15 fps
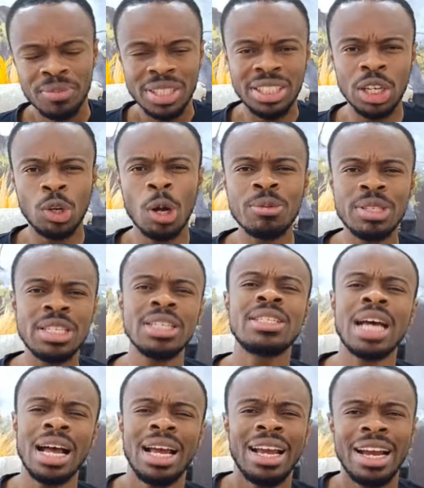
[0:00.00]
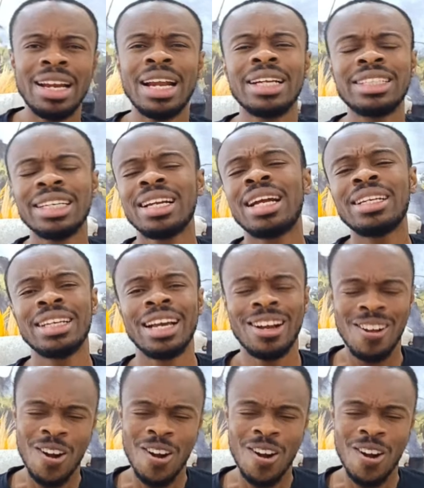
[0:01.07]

Jacob Caesar and a cheddar there